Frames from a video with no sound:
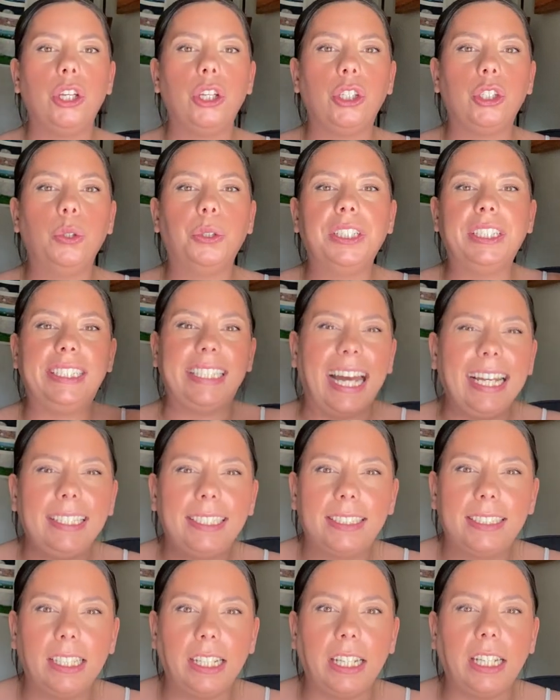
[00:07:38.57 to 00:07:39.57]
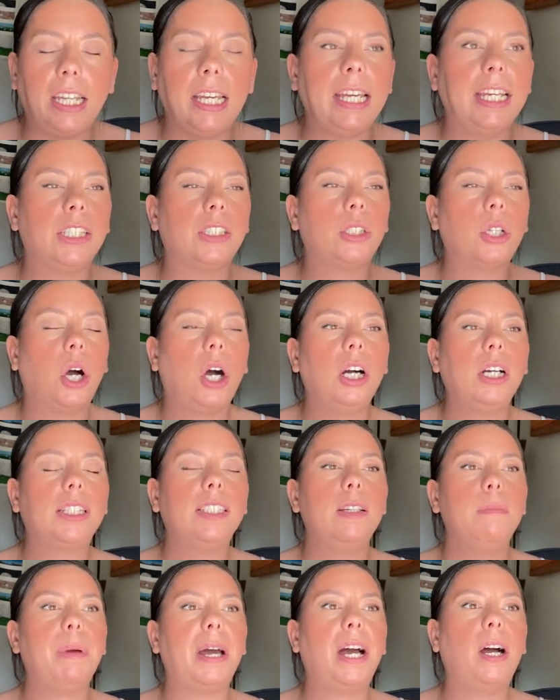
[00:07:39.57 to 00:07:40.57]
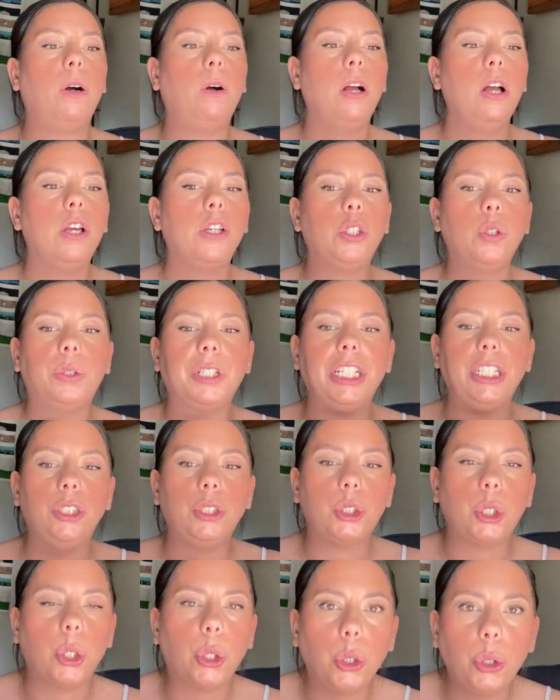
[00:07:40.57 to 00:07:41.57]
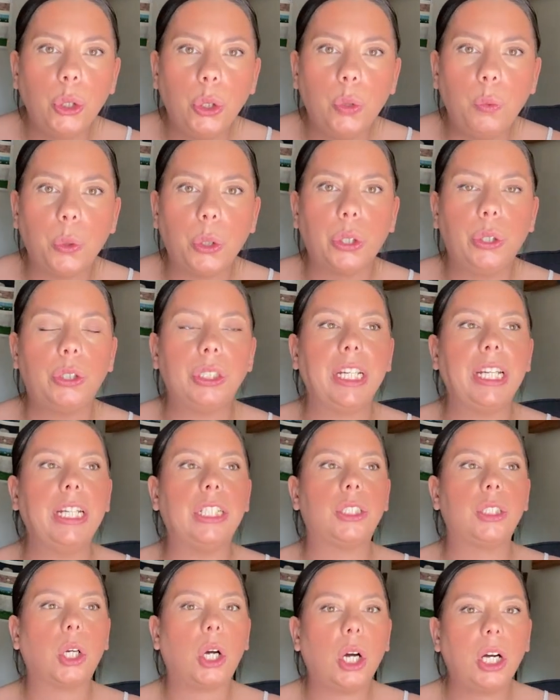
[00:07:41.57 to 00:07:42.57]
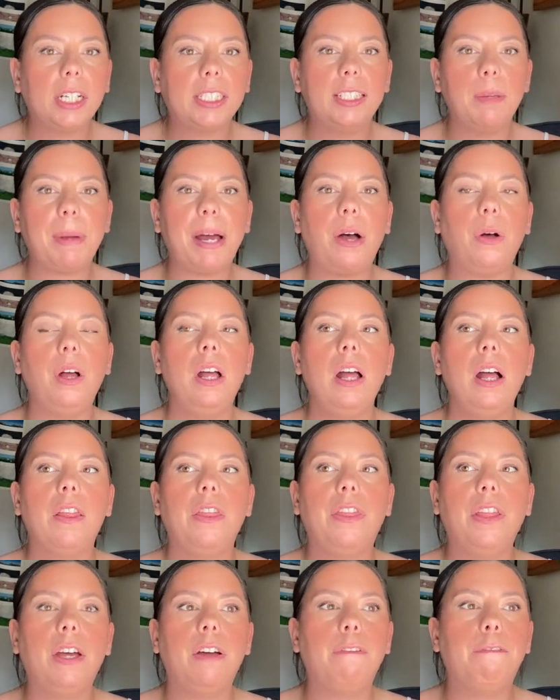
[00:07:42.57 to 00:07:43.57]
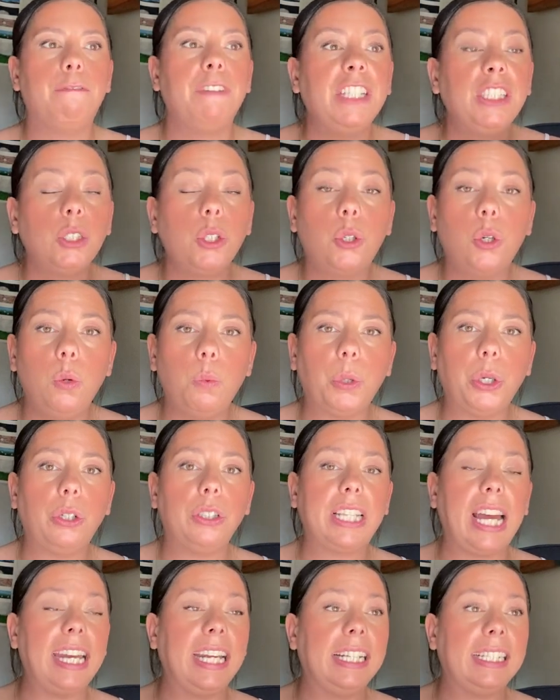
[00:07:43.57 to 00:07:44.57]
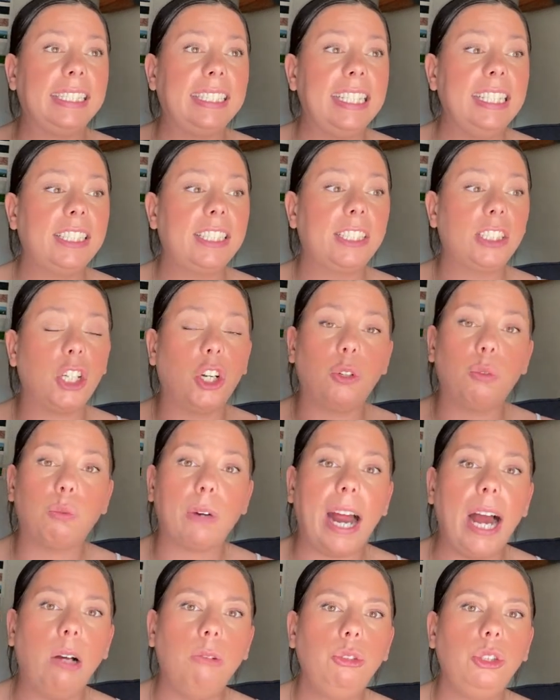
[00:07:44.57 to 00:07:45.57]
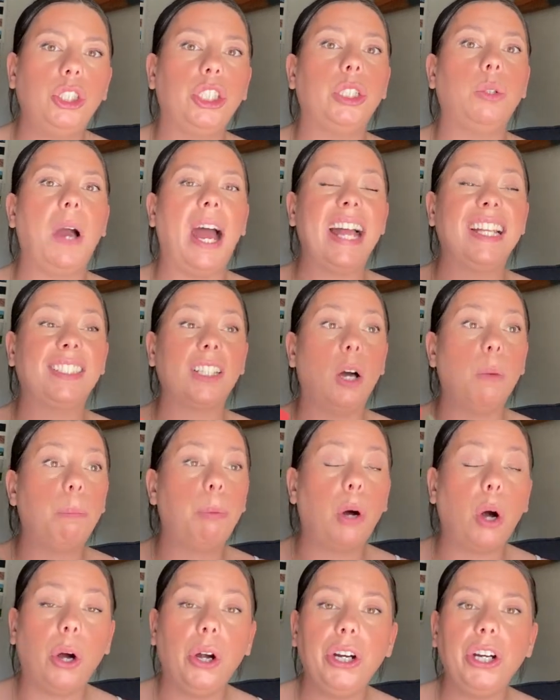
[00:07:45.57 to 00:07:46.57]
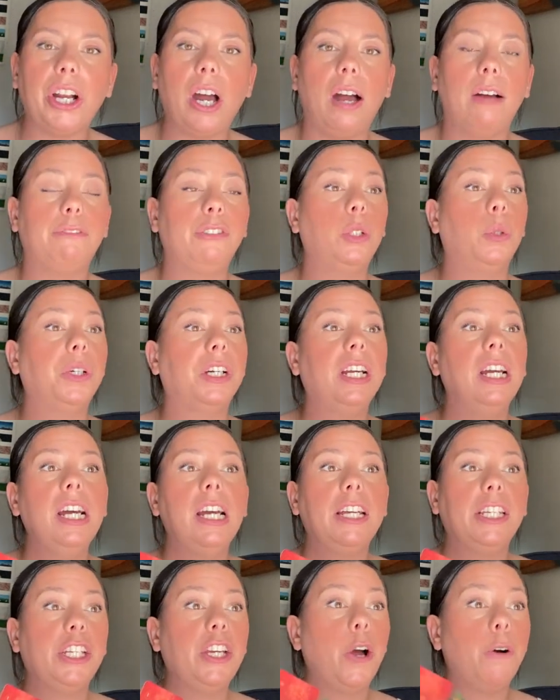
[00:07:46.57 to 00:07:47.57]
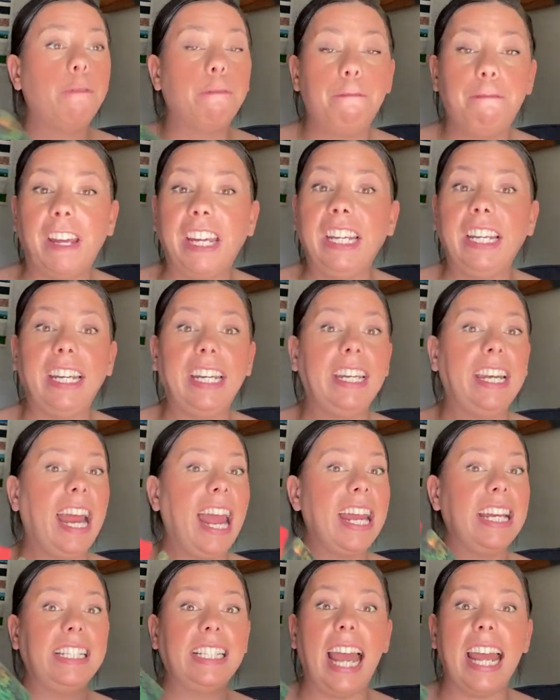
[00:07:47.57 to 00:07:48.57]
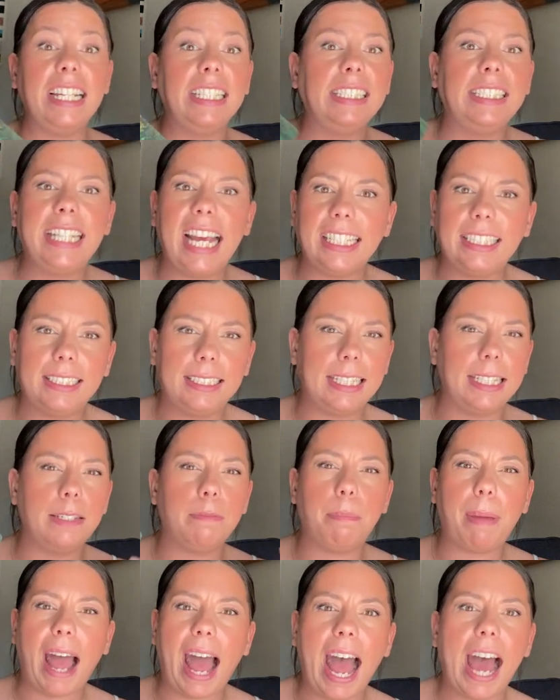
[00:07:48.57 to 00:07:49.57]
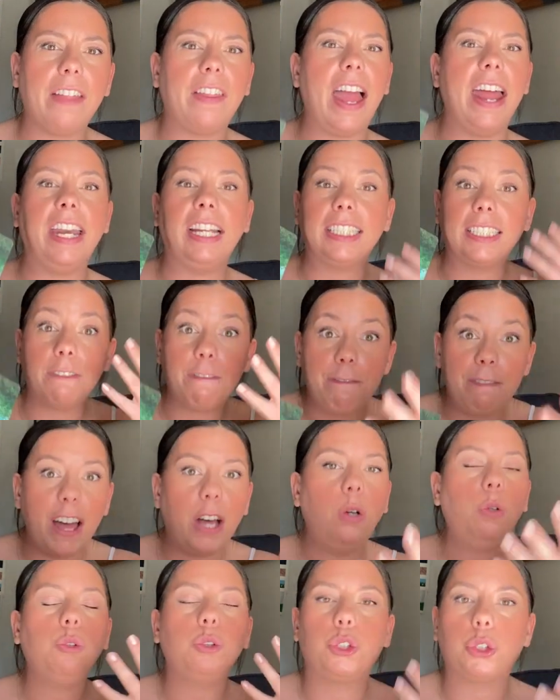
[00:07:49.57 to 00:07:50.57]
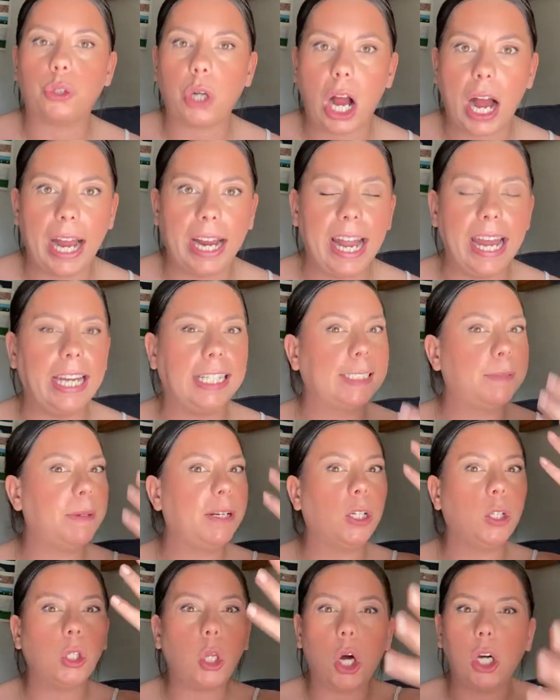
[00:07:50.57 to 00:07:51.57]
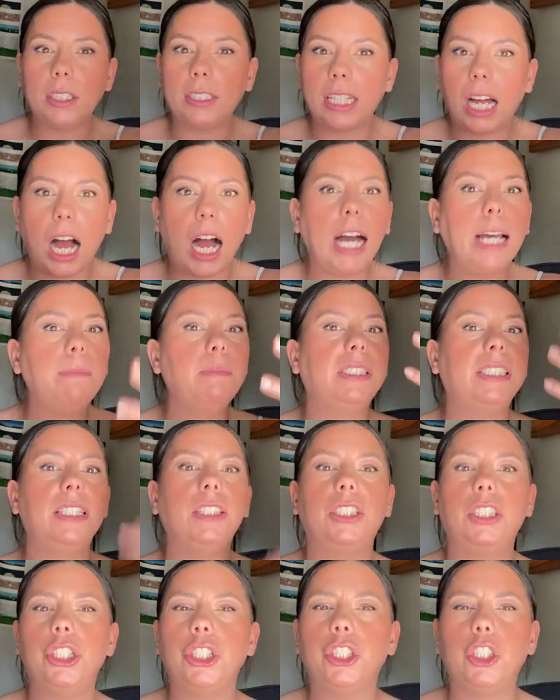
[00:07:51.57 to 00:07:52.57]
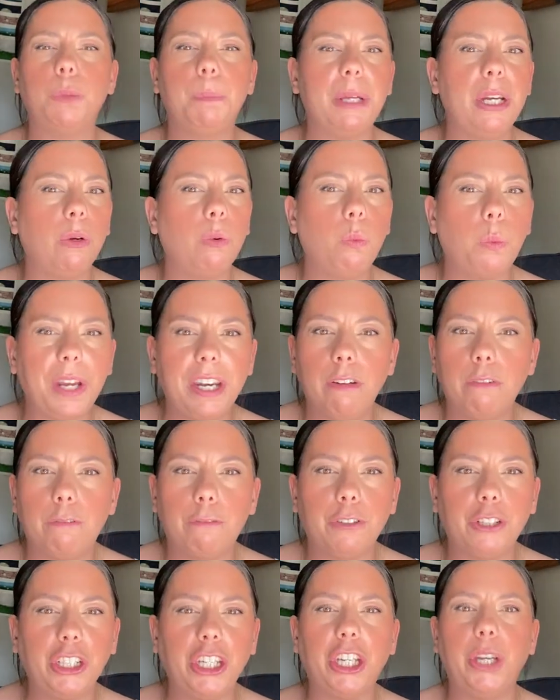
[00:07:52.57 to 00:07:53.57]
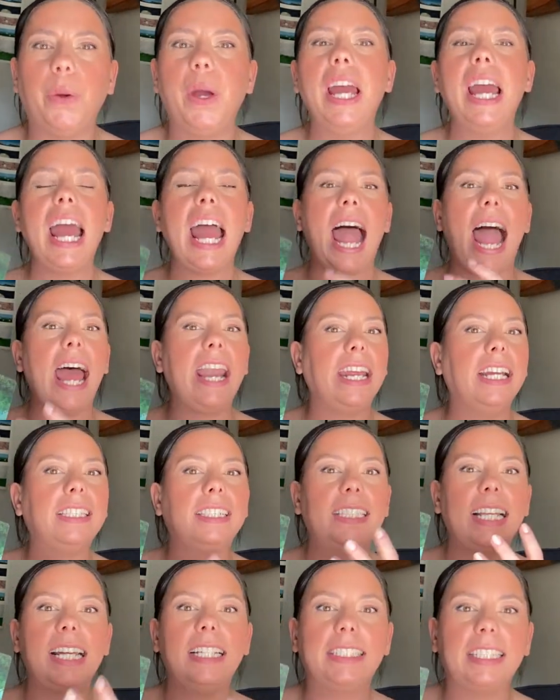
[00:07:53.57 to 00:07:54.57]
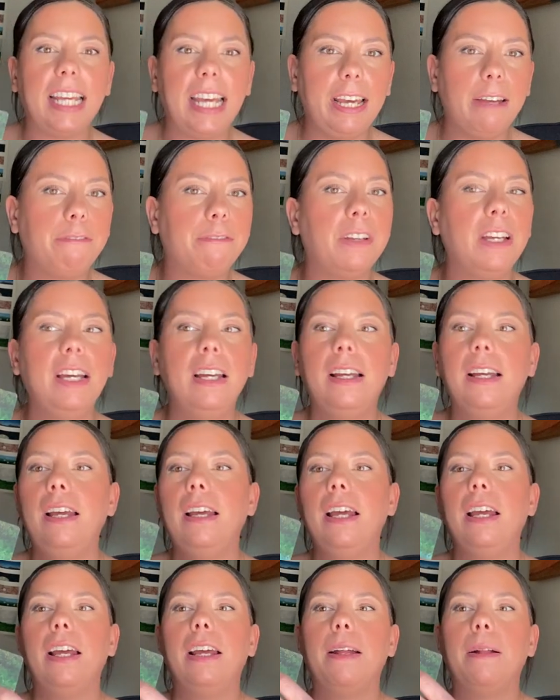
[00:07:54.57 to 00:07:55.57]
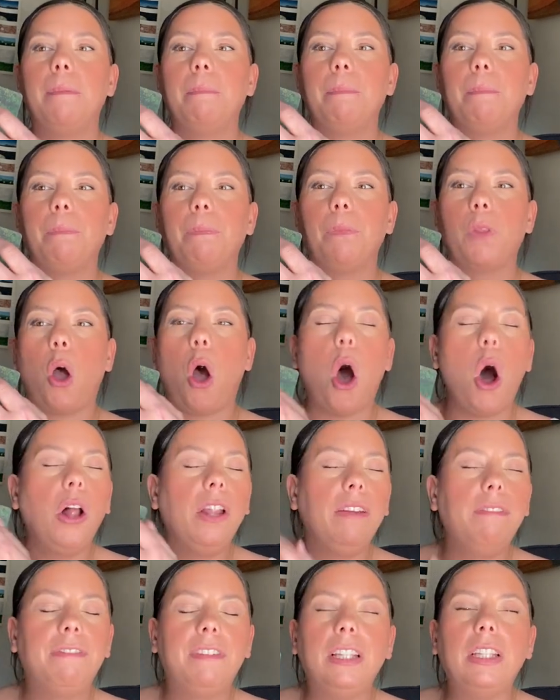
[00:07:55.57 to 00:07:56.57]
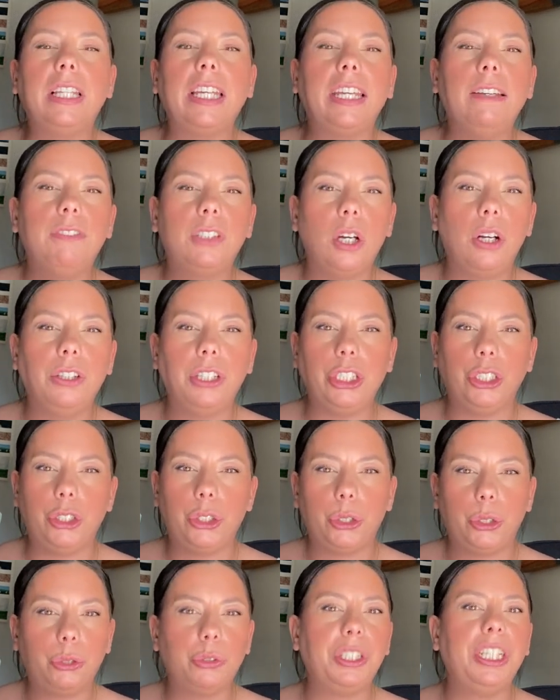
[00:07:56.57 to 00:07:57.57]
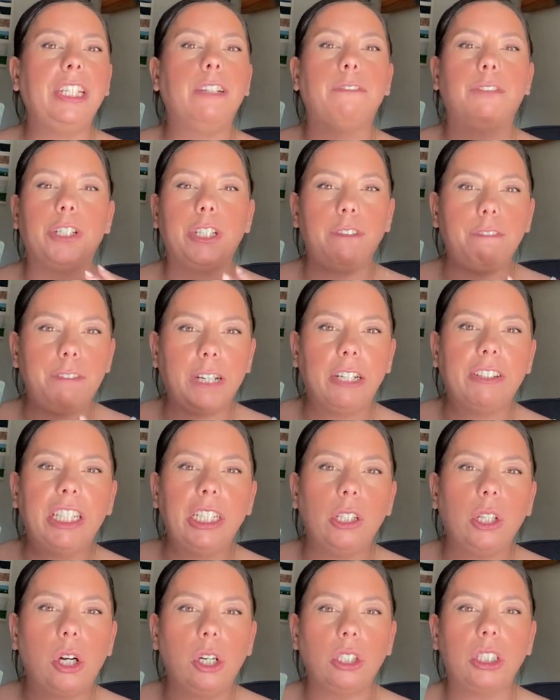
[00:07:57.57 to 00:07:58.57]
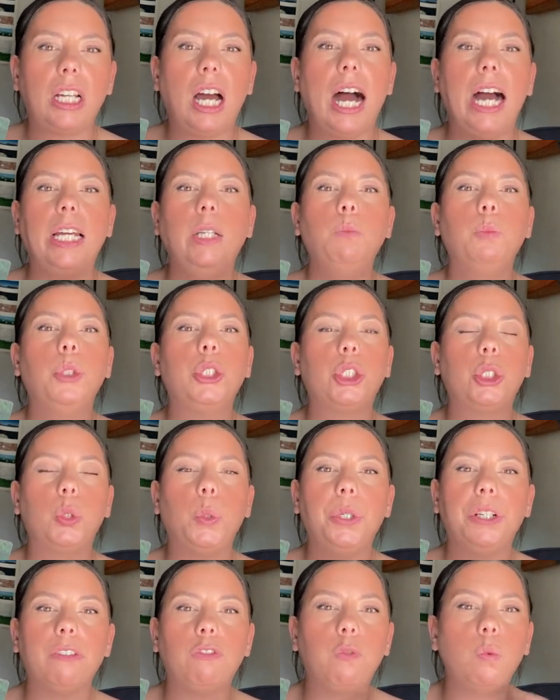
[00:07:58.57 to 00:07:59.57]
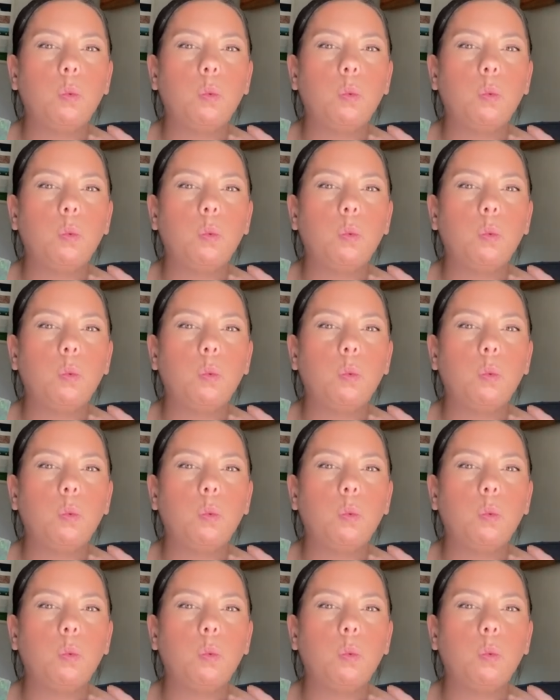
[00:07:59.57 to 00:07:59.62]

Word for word: your destiny. It talks about your internal world. It talks about the physical world that exists around you as a part of your, you know, fated and destined path. And it's felt dry and it's been a long time since there's been a win for you. And it's as if all of the leaves on this tree for a very long time were sort of